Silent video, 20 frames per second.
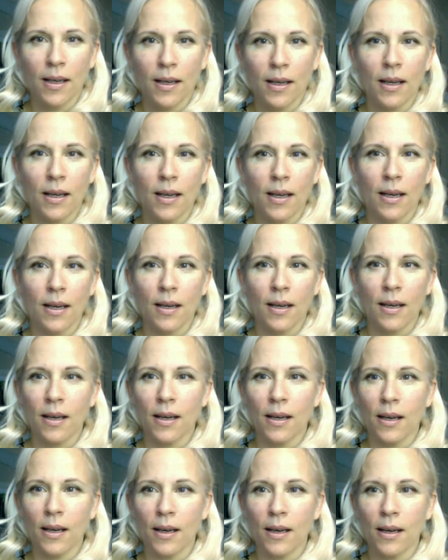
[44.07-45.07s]

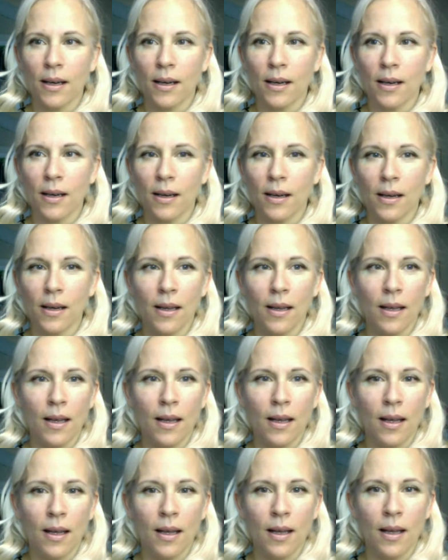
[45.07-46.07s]
getting a
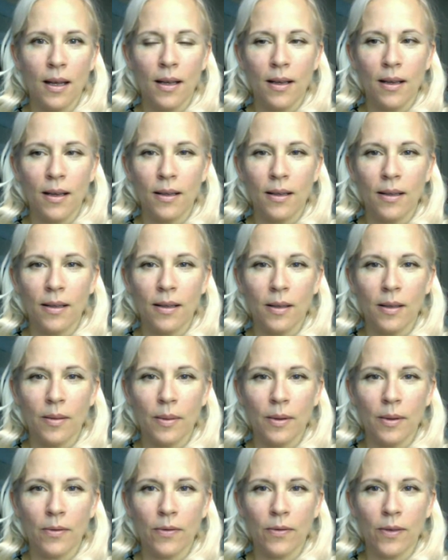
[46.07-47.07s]
little
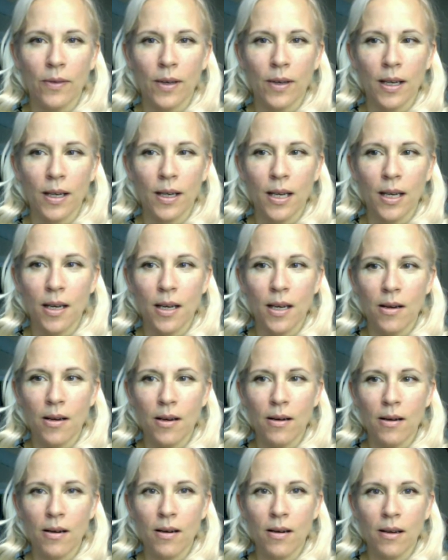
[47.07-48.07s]
bit fun
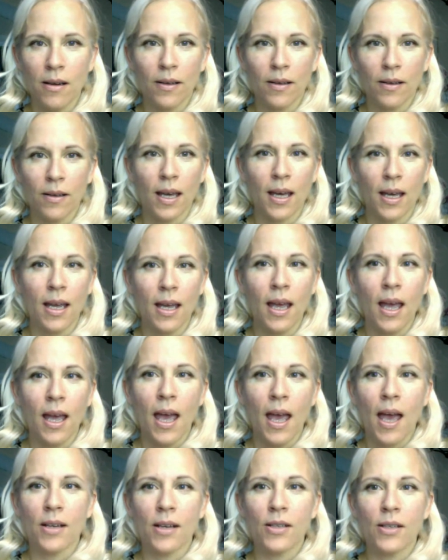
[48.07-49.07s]
here. Okay,
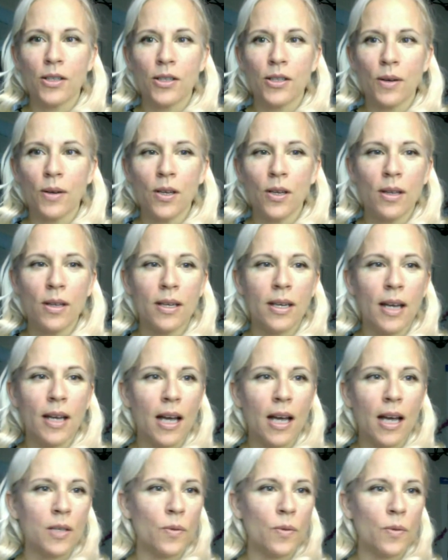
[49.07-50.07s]
showing you the
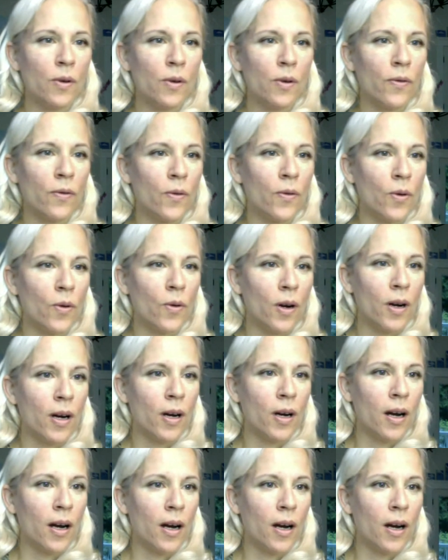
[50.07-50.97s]
dashboard for